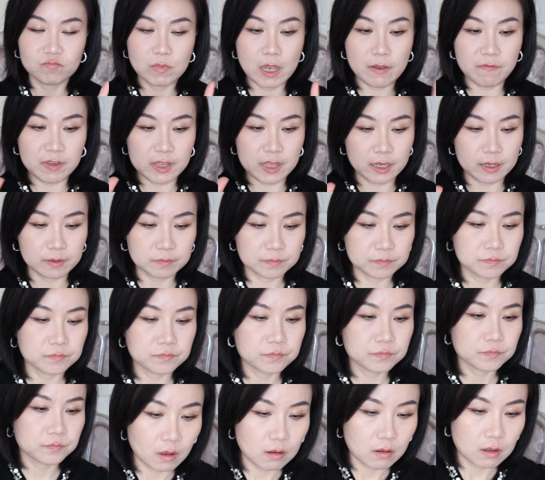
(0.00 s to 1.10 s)
everything.
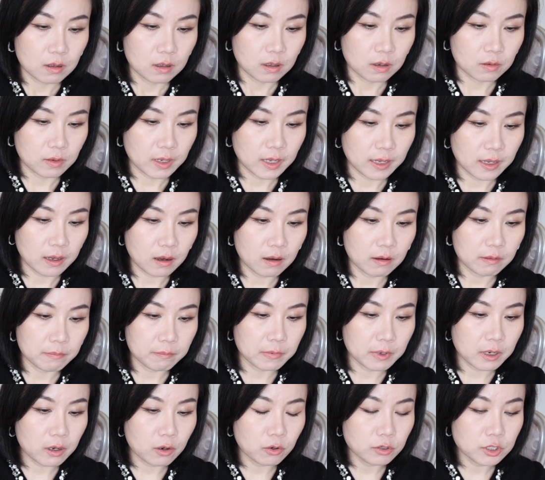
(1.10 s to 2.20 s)
Okay, I'm
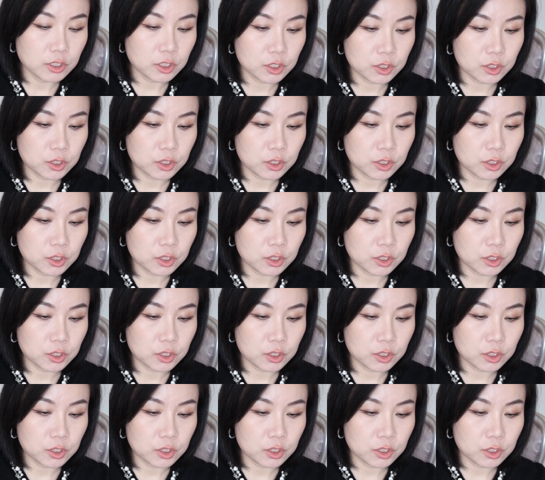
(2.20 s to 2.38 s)
going